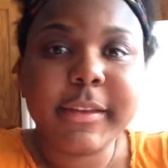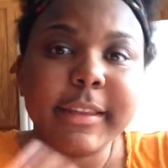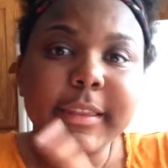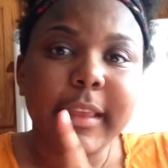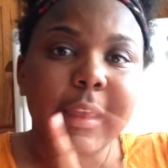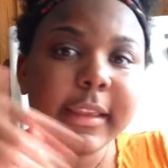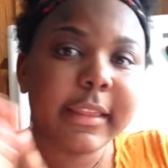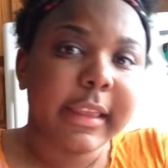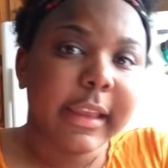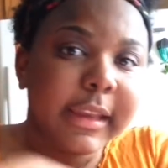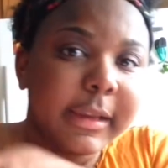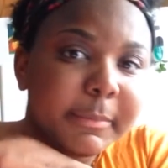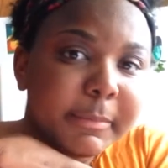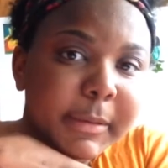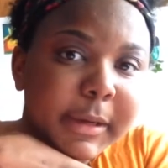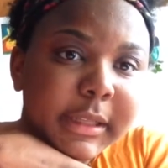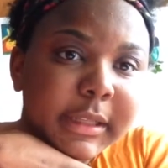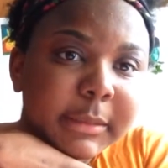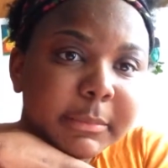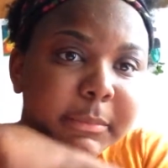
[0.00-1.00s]
hit that like
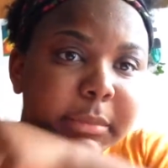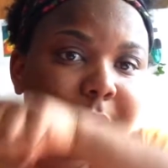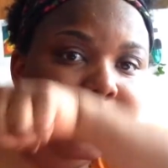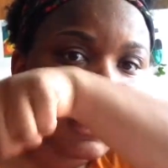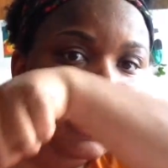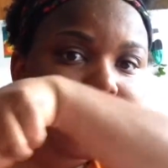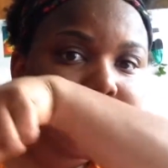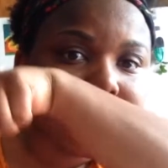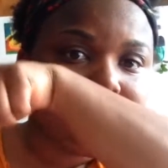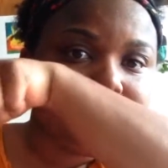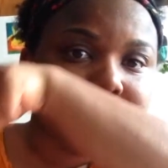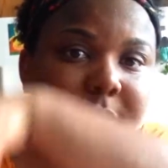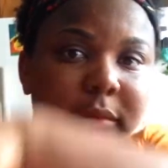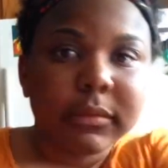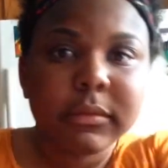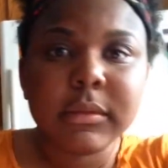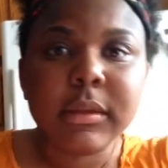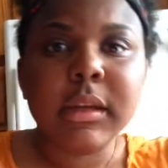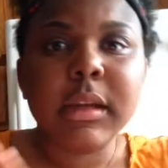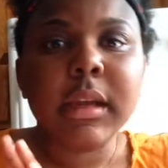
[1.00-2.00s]
button
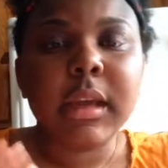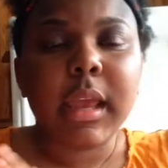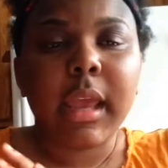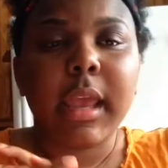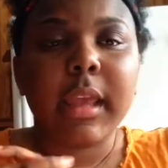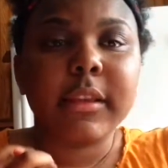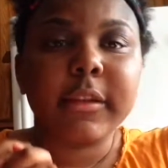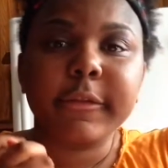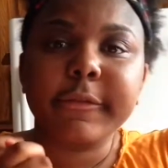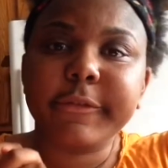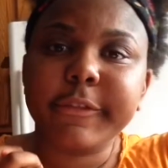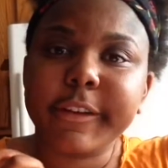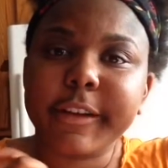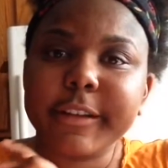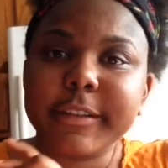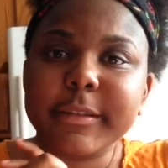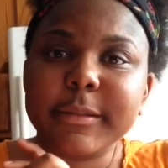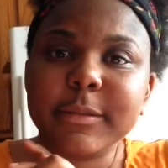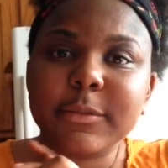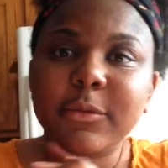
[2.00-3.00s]
below. And don't
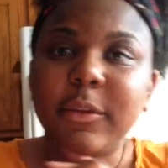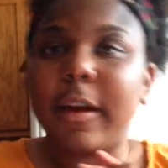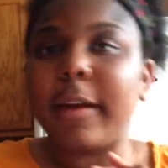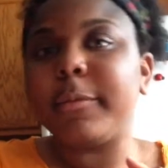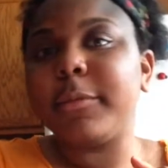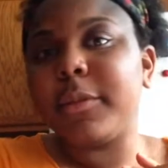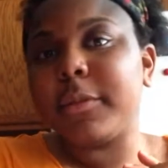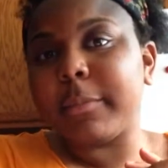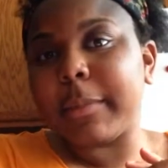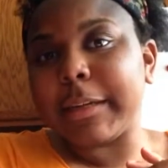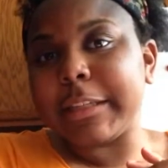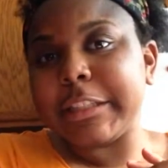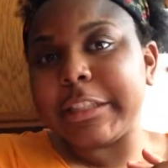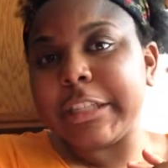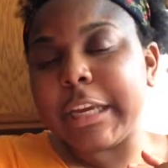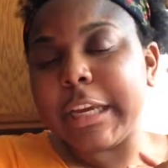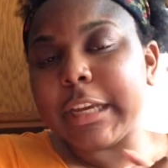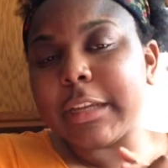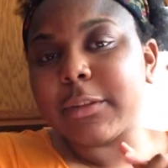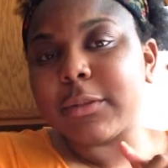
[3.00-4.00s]
forget to subscribe to my
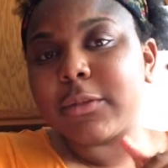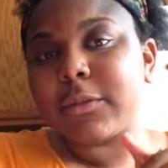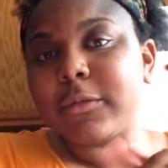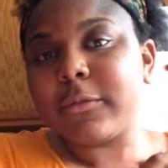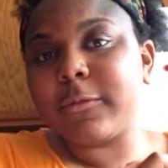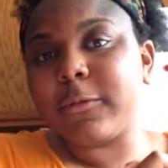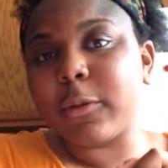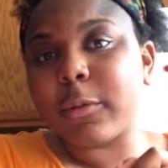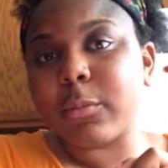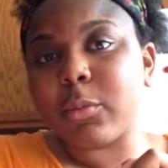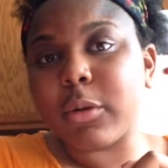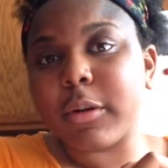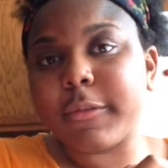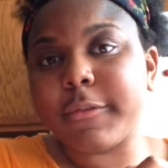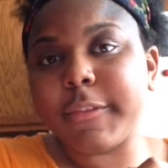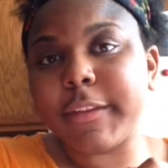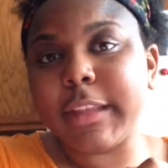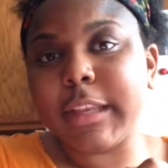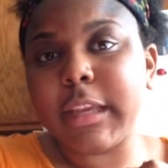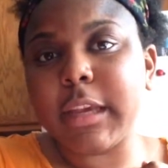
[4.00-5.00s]
channel for more
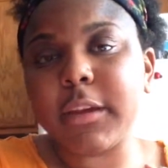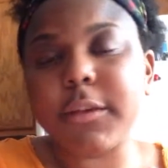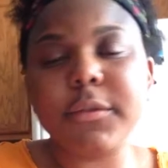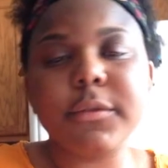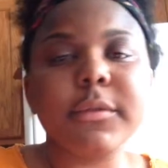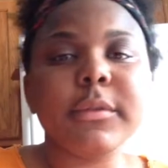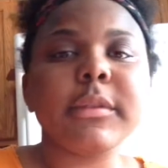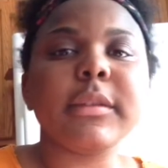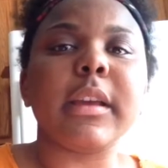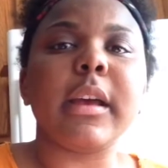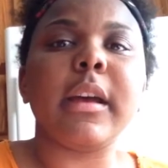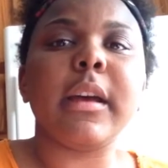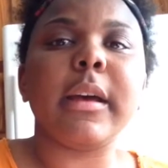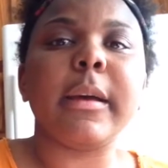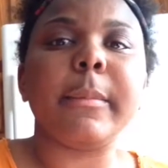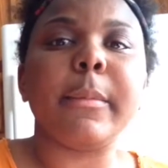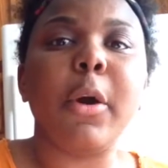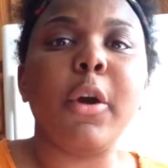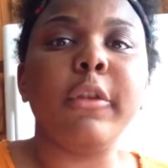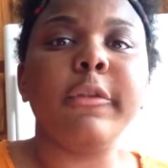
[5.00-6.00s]
videos.
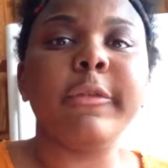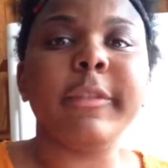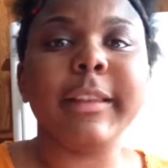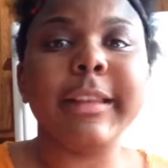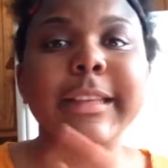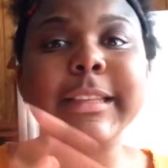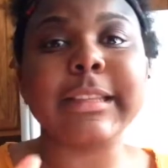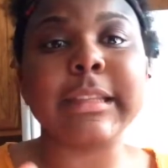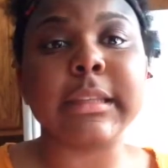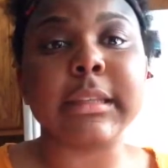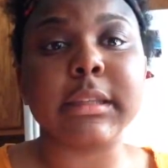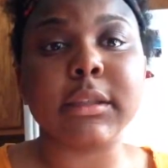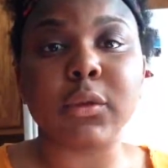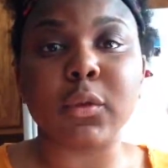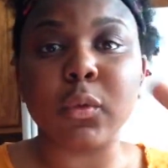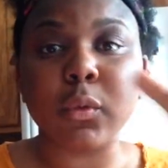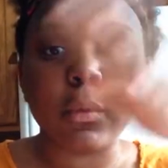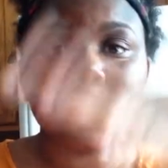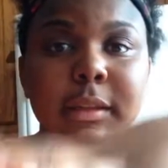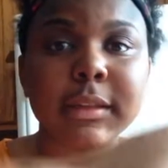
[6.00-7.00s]
Hopefully, since
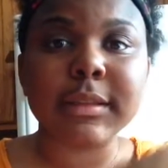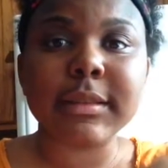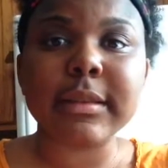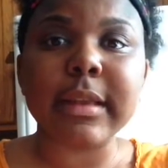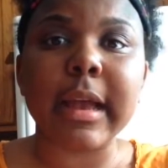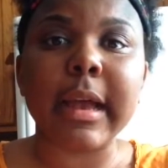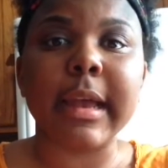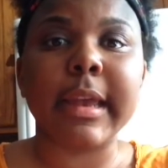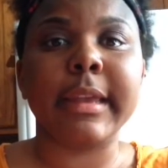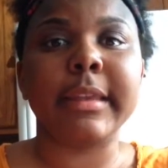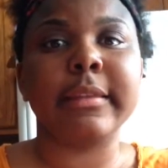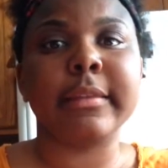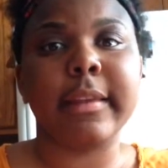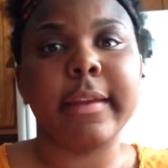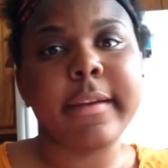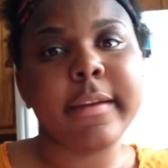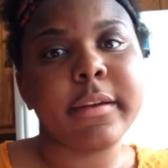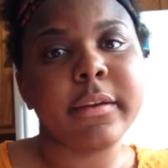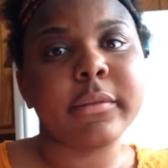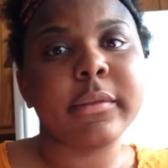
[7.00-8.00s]
school is dying
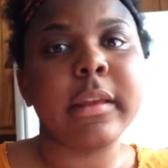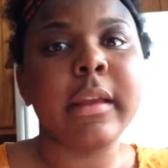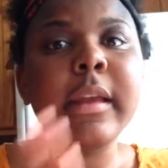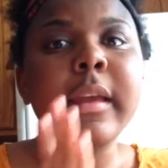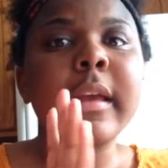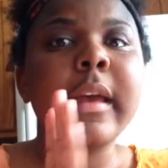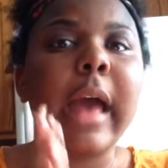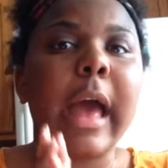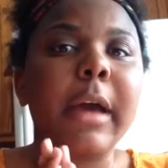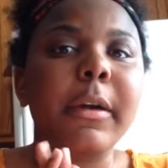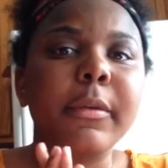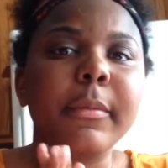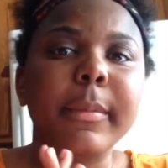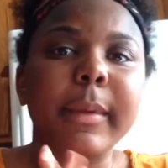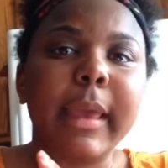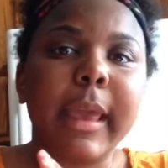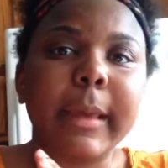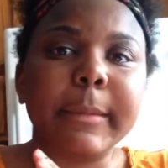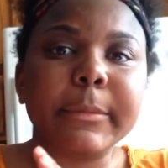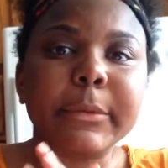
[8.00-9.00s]
down, I will
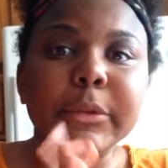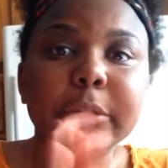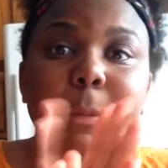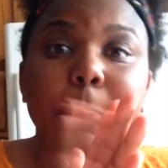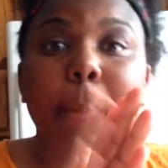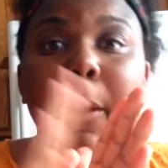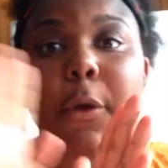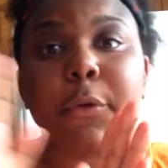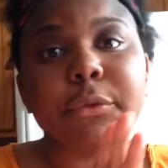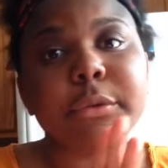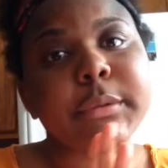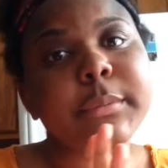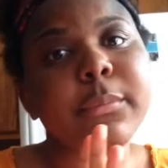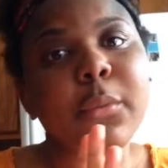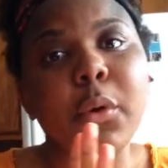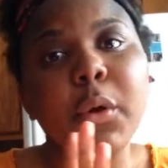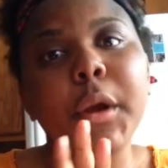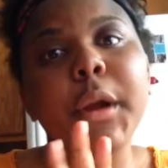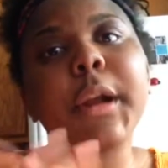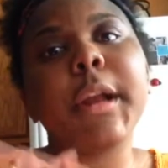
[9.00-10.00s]
be able to post
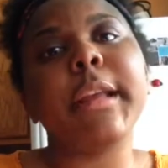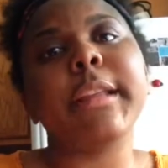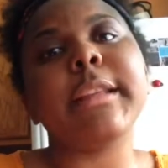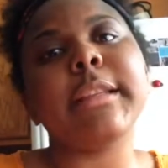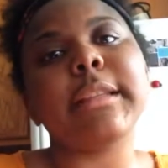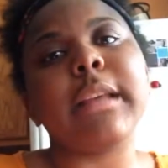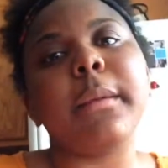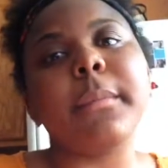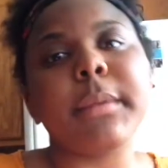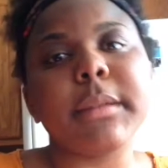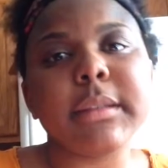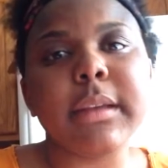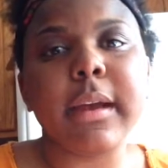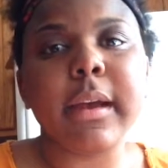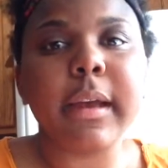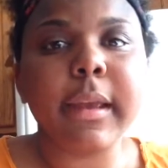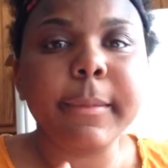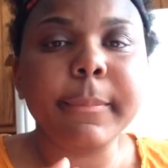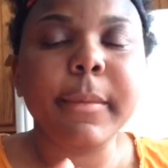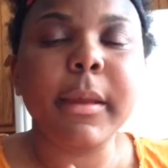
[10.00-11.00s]
more in the
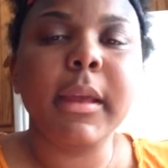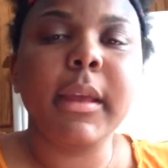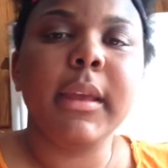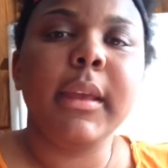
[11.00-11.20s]
summertime.